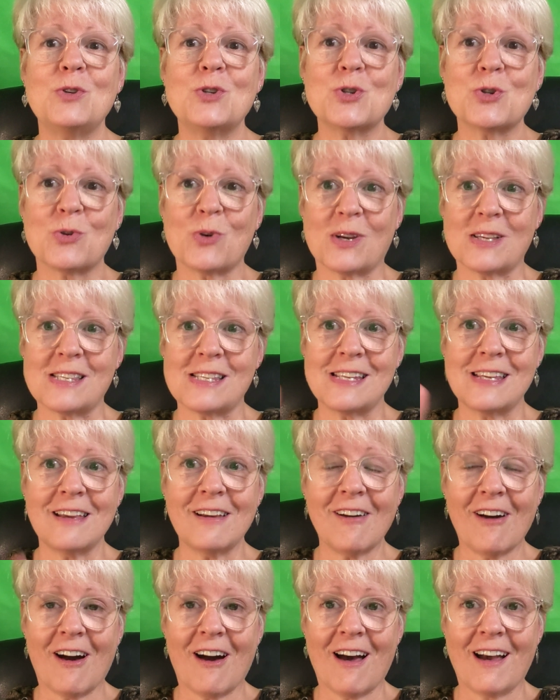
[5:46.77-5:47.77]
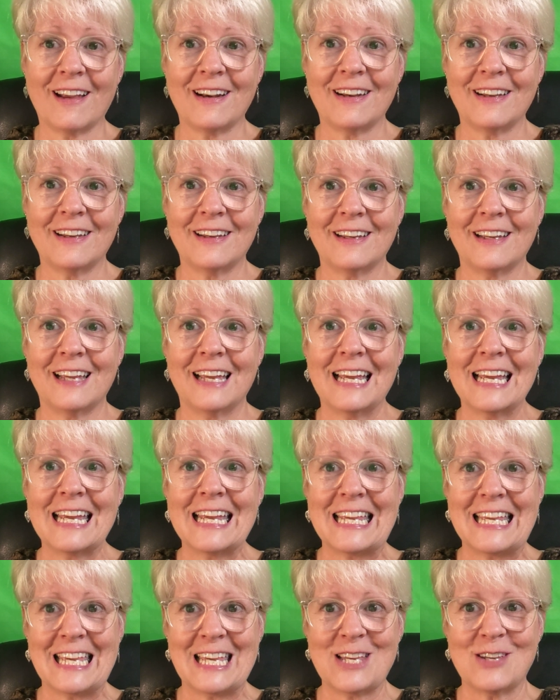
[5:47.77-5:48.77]
Trusting God
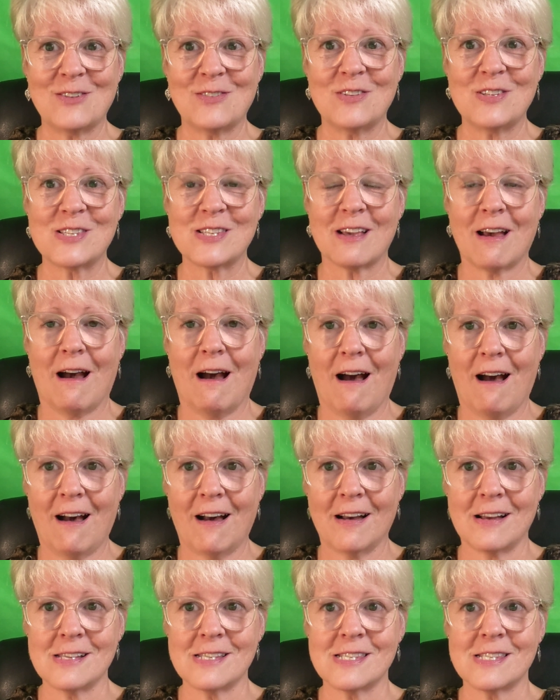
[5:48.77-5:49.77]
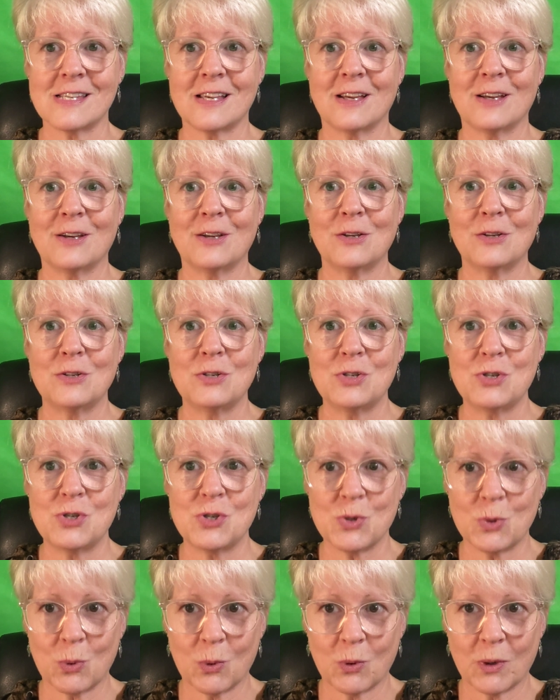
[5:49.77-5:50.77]
gives us
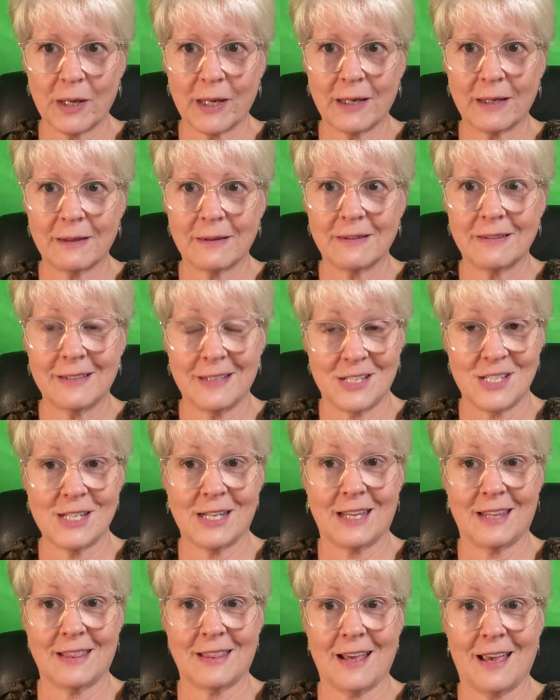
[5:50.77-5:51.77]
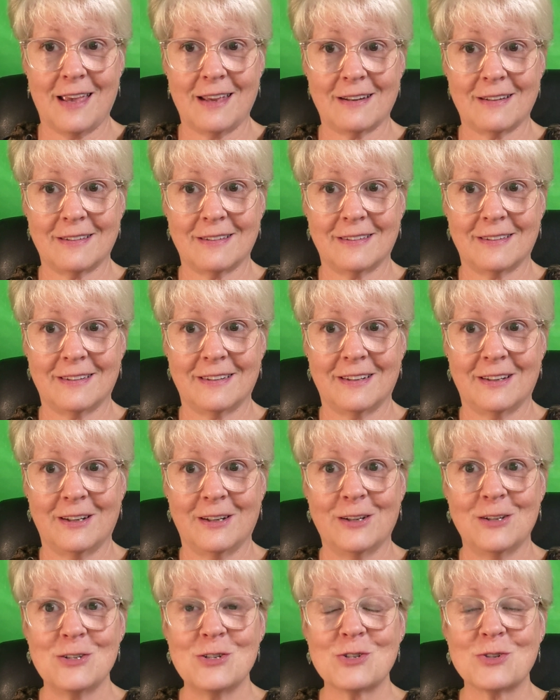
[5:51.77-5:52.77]
joy. Did you get that?
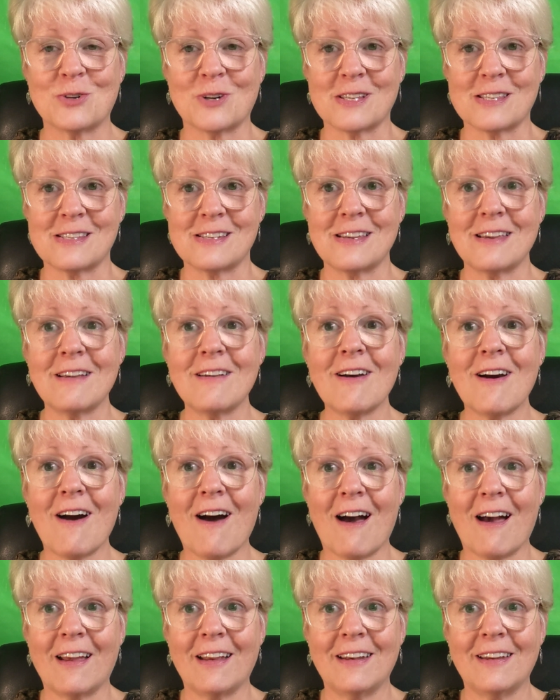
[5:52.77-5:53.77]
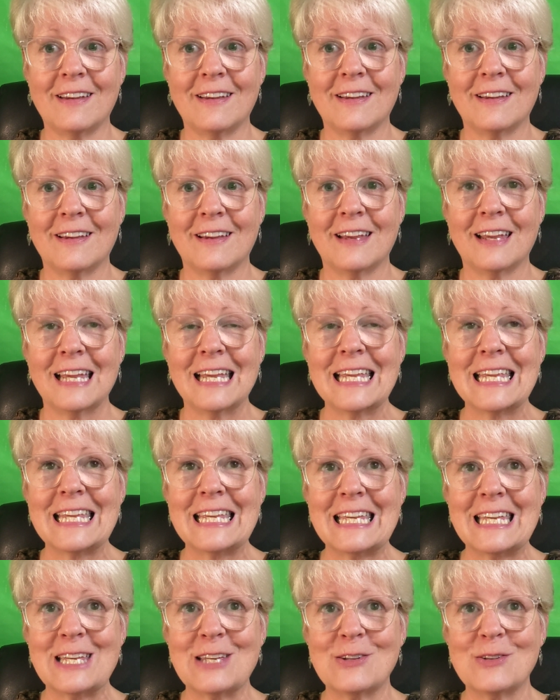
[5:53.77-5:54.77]
Trusting God
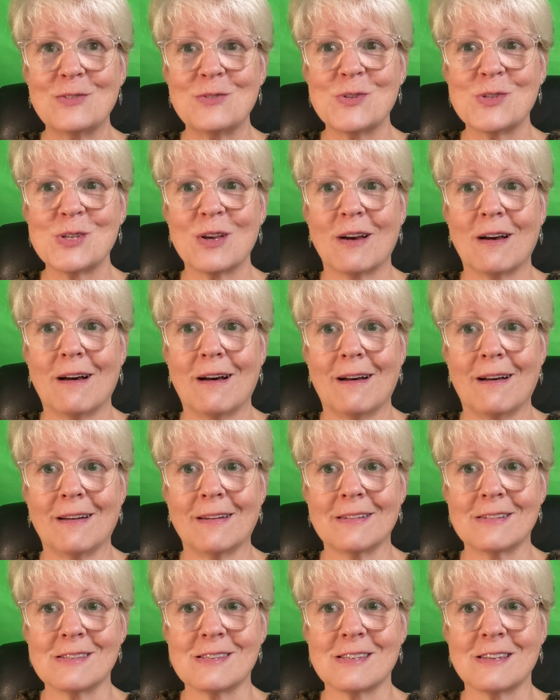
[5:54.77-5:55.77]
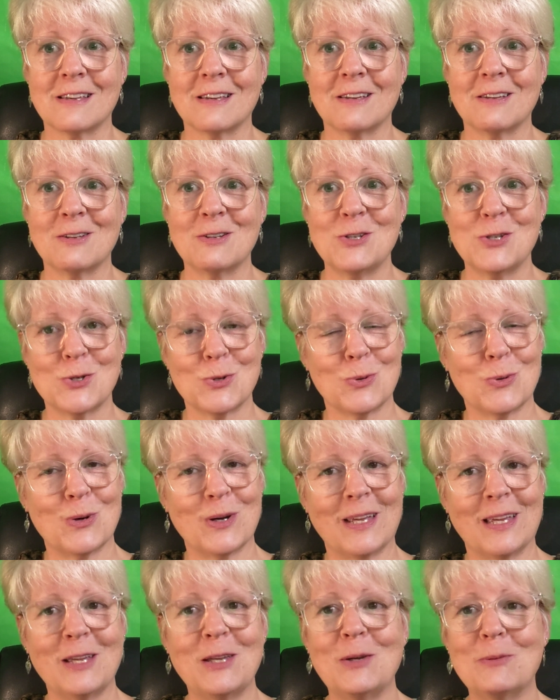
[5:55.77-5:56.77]
gives us
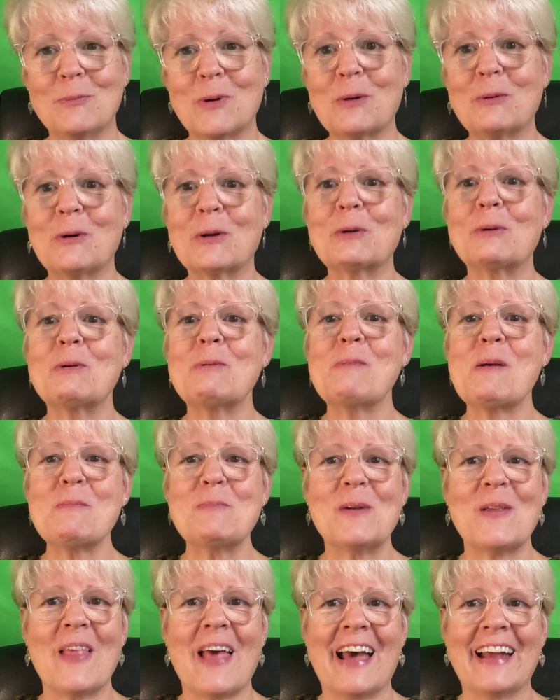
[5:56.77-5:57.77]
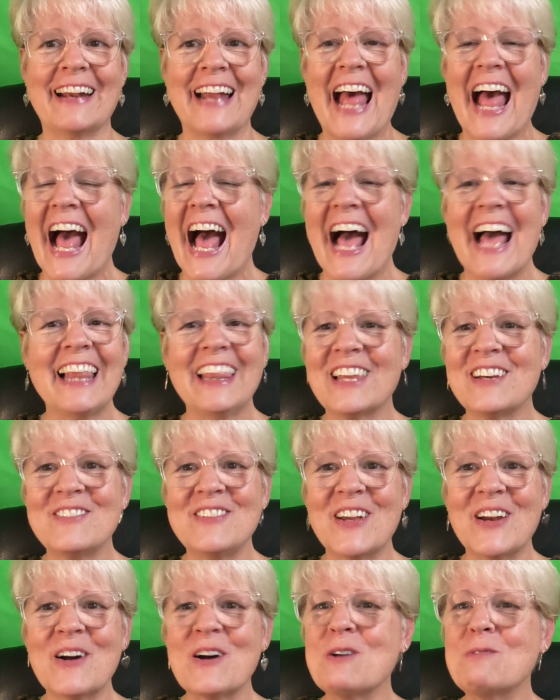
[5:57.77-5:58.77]
joy. You might want to remember that. I love
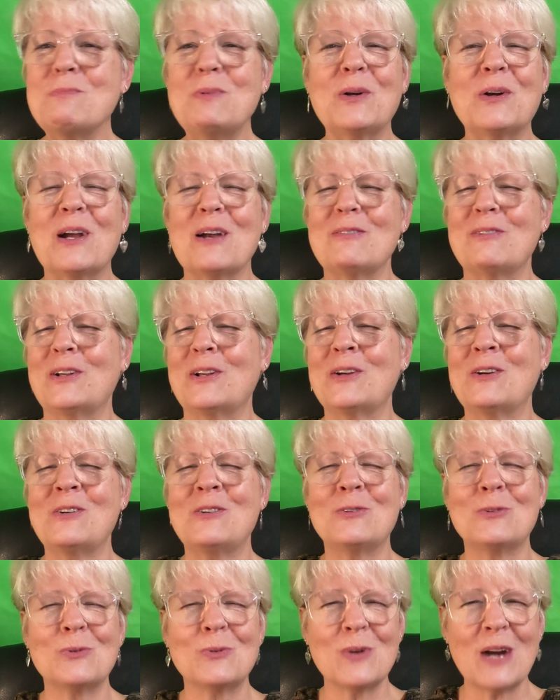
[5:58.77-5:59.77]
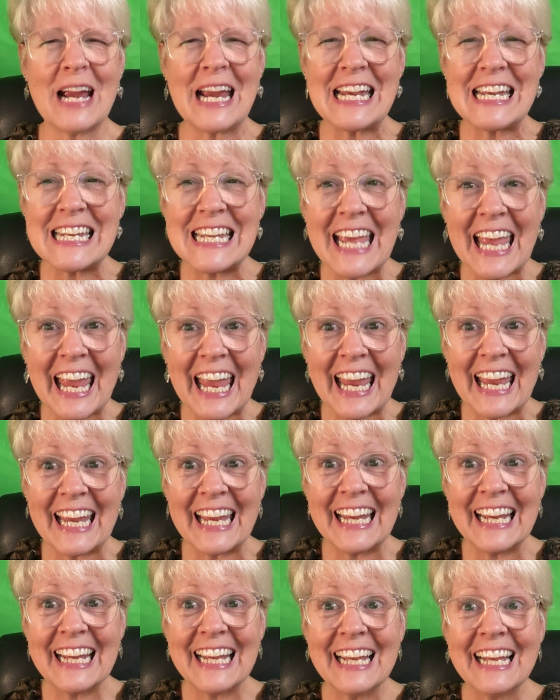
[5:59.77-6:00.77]
you. I hope you're having a great
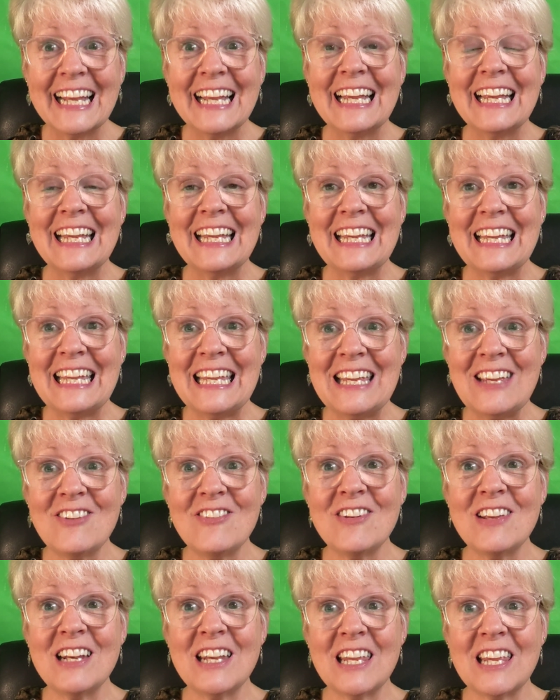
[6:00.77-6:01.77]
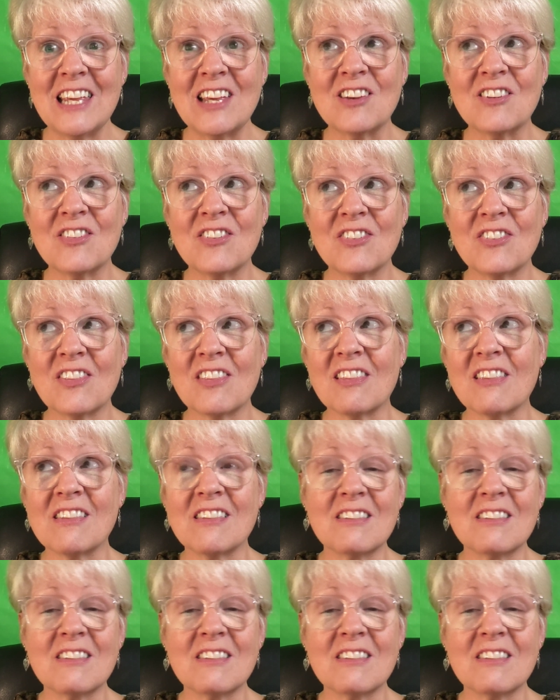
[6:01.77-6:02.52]
day, even if the